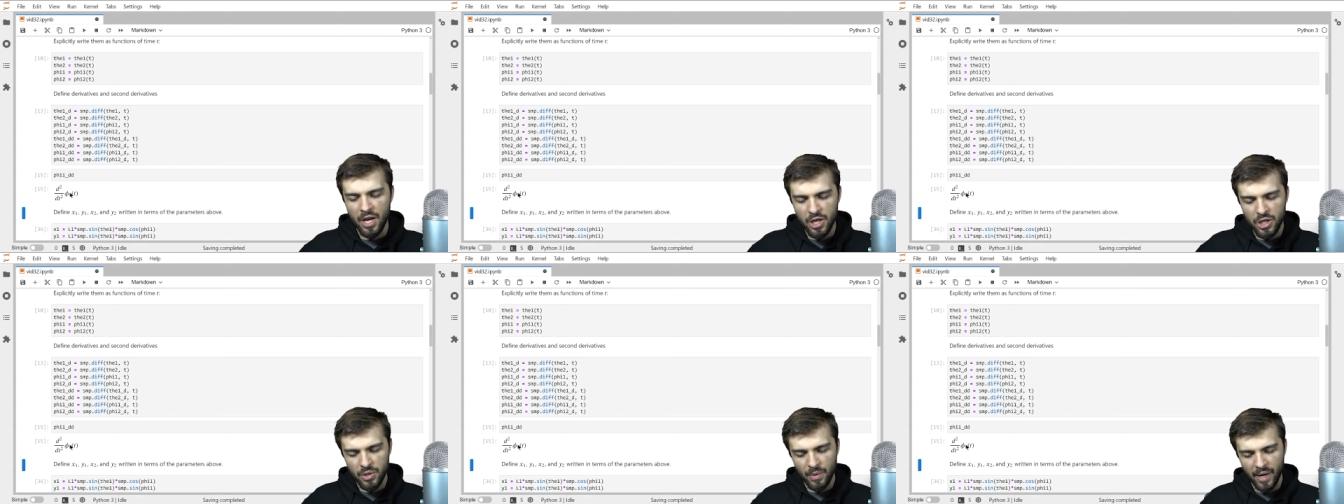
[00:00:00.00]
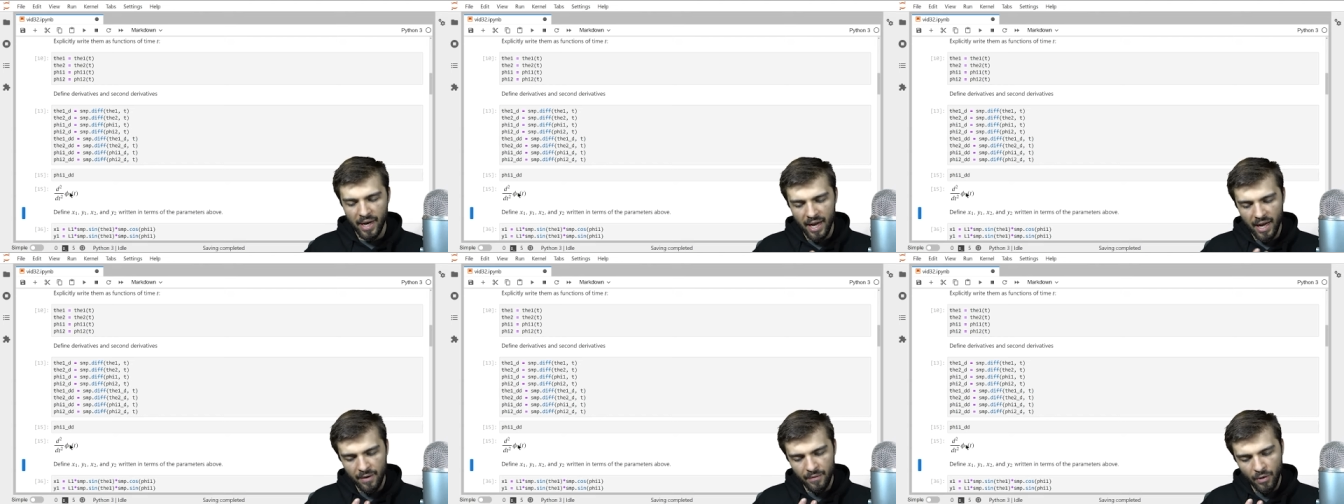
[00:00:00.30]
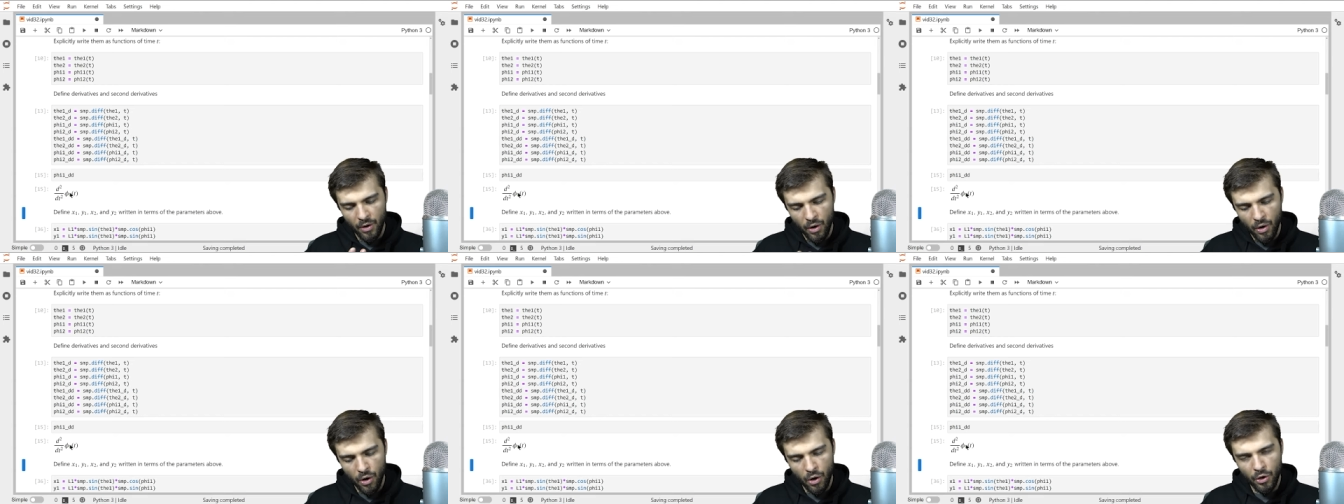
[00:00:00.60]
So I
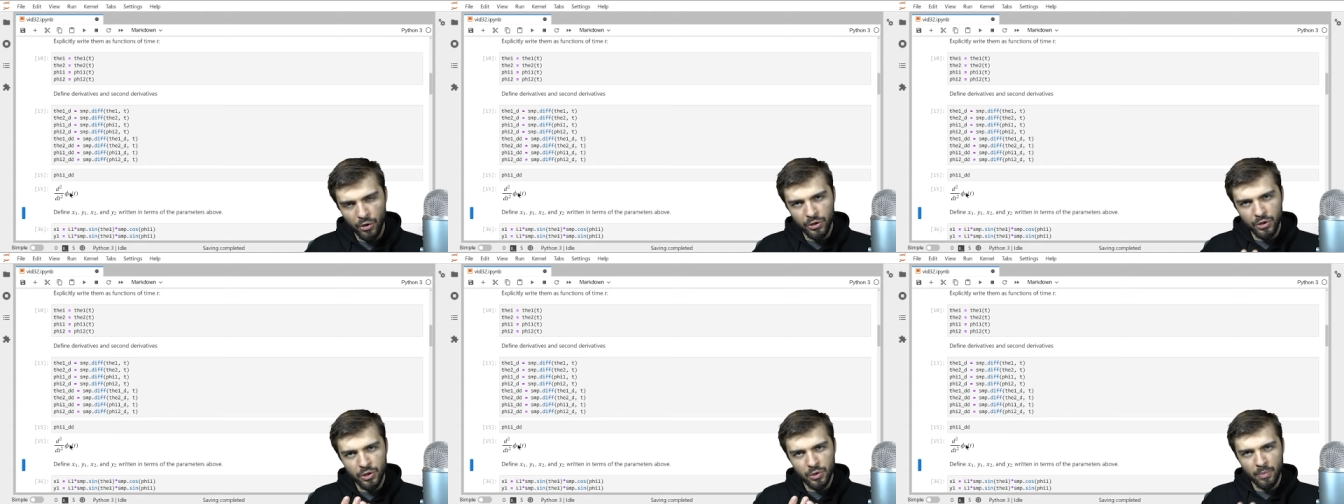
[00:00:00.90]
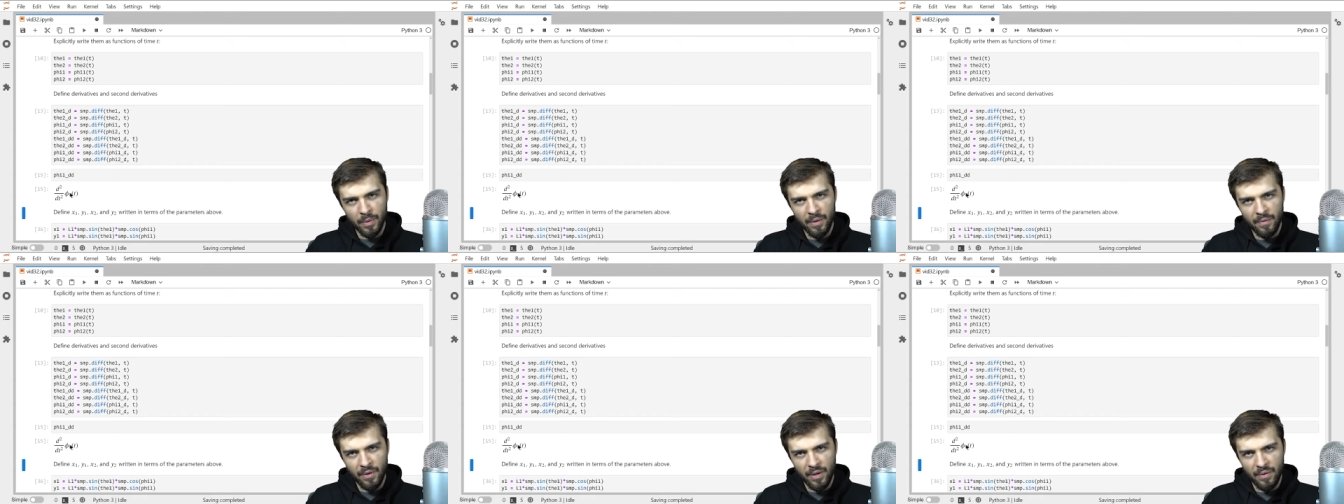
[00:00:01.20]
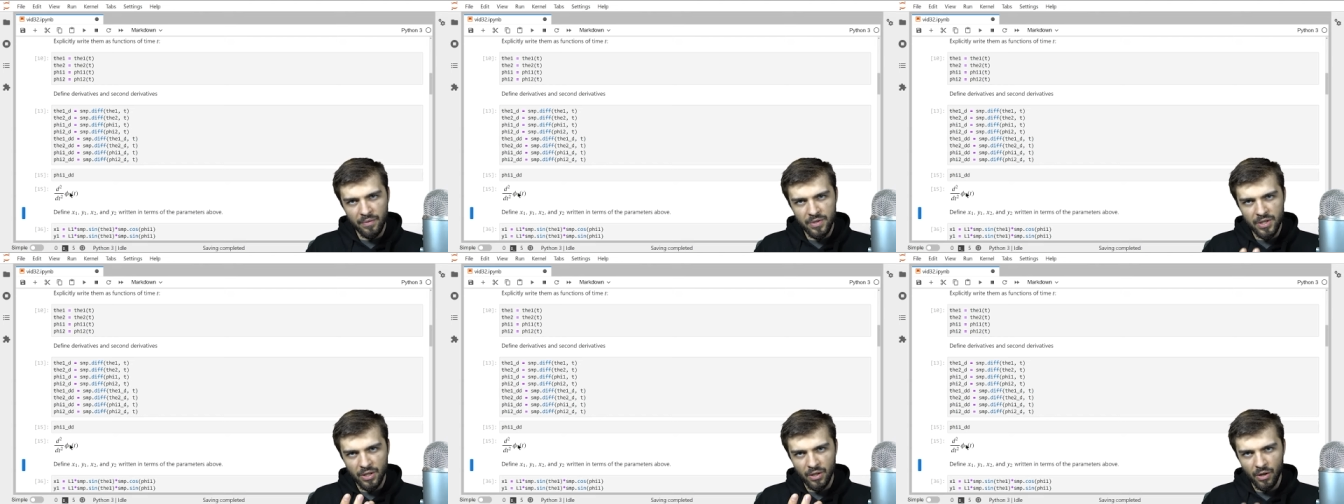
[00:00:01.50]
have all the
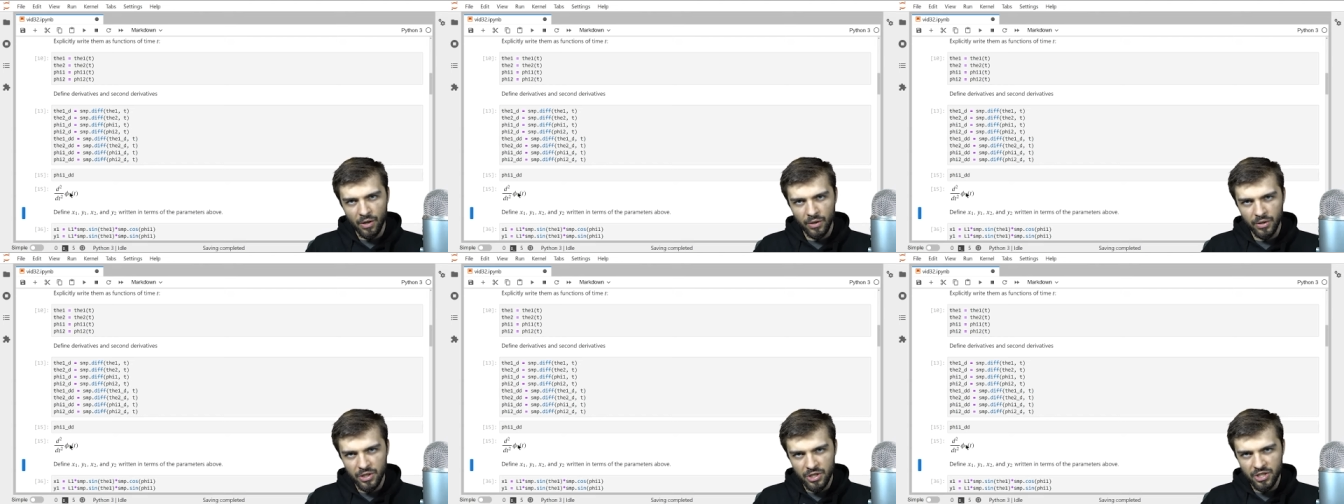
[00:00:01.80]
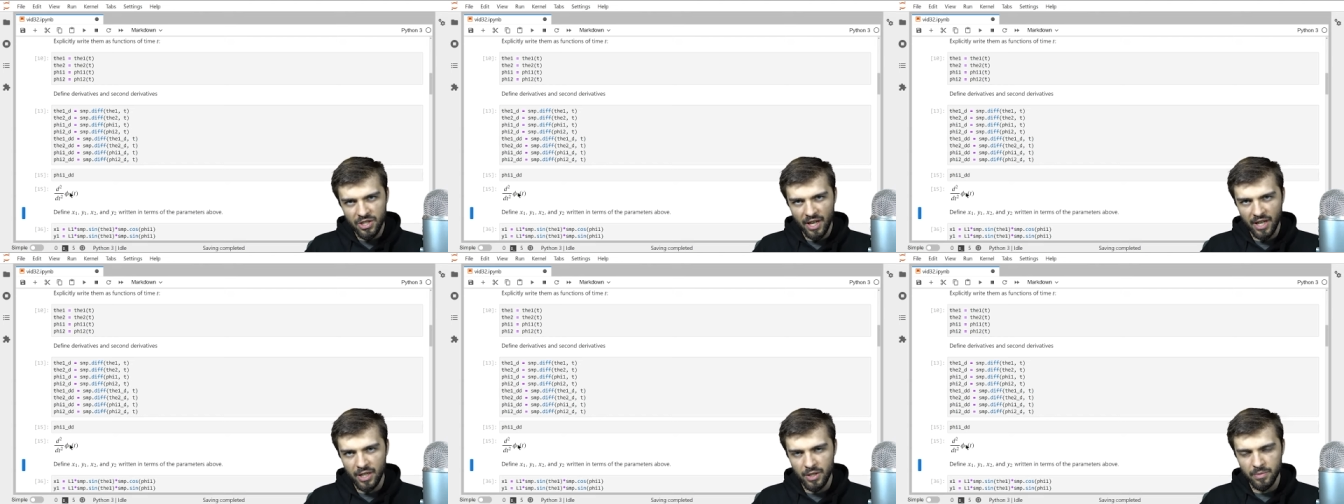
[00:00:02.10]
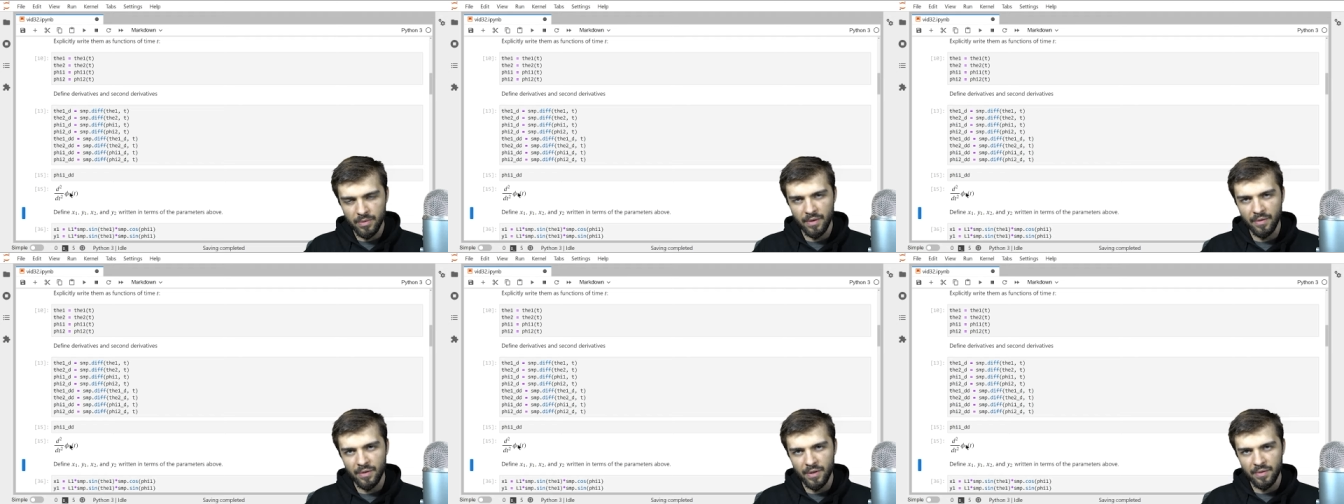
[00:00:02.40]
derivatives and all the second
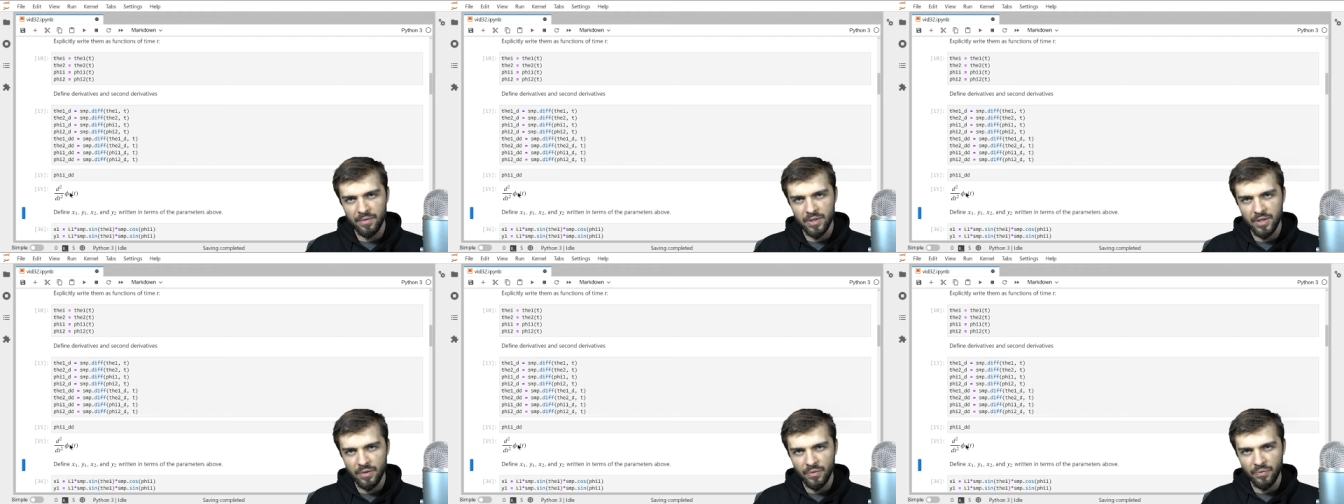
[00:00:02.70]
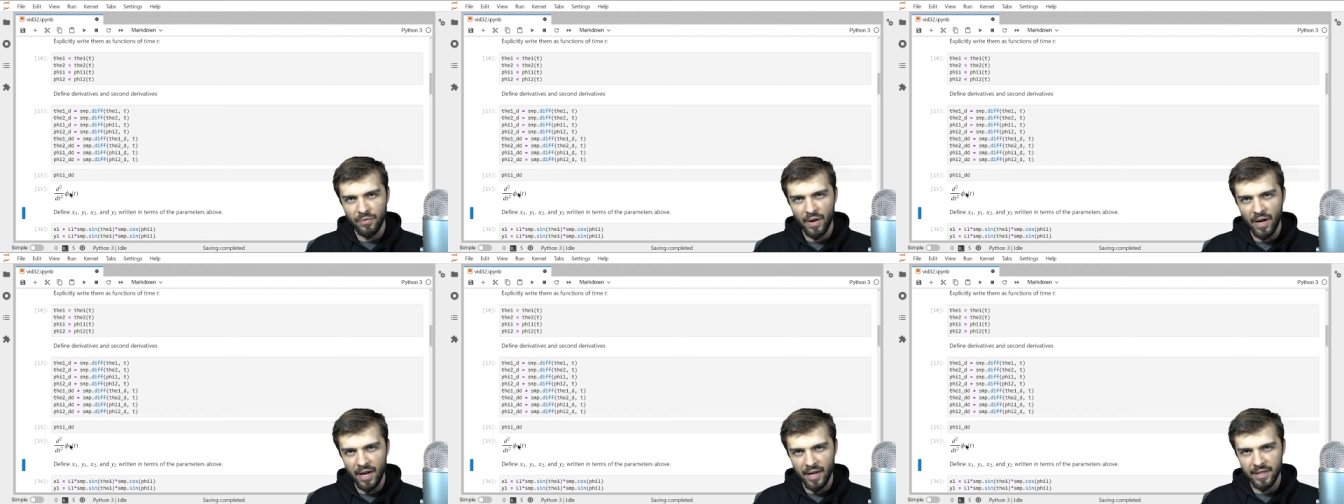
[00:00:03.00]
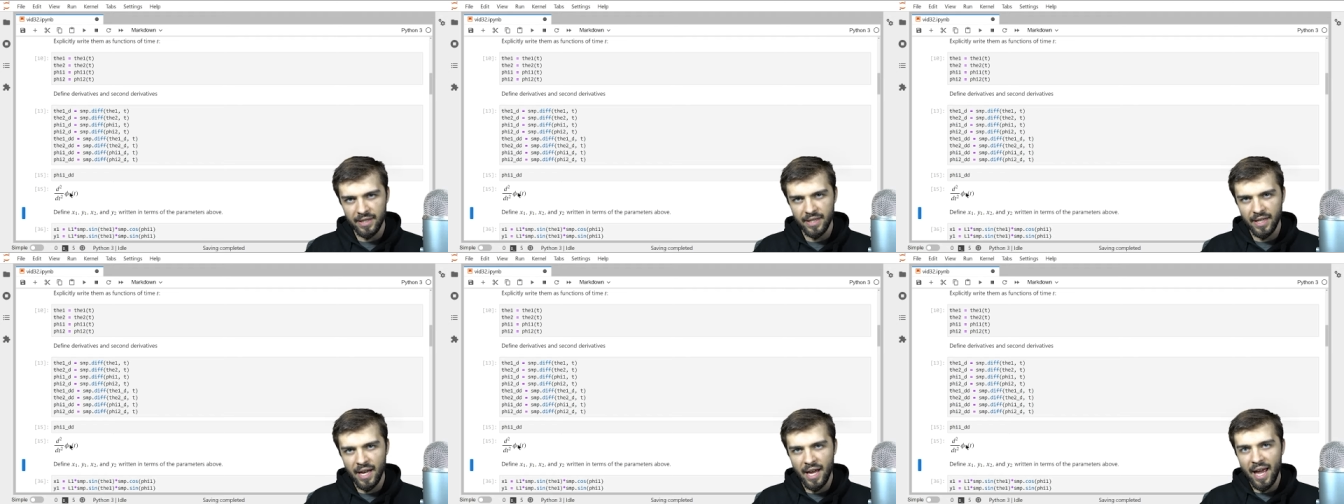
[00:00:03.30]
derivatives
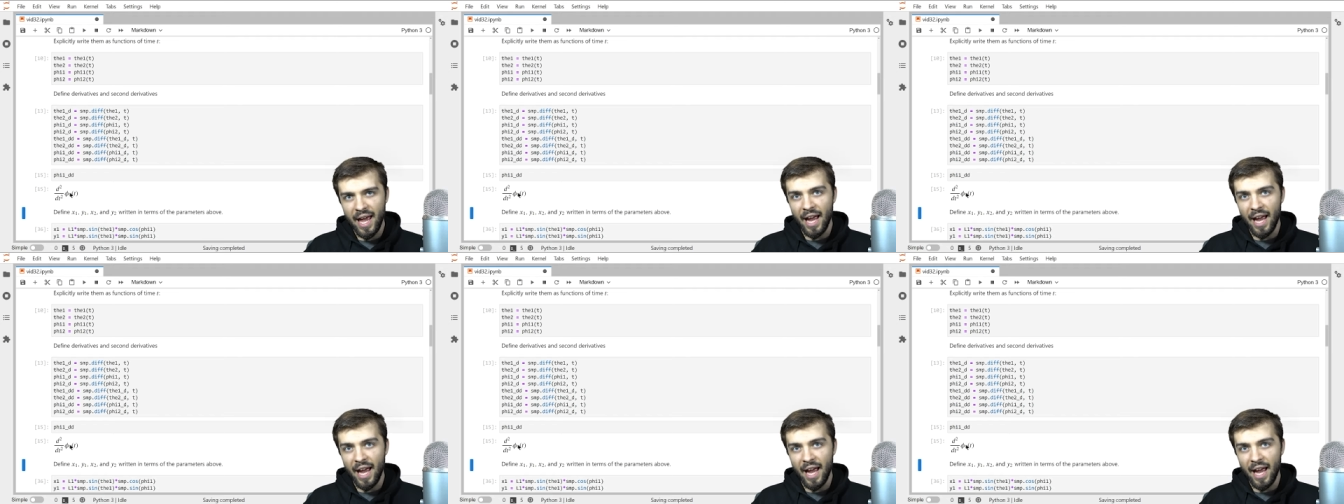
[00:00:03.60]
defined.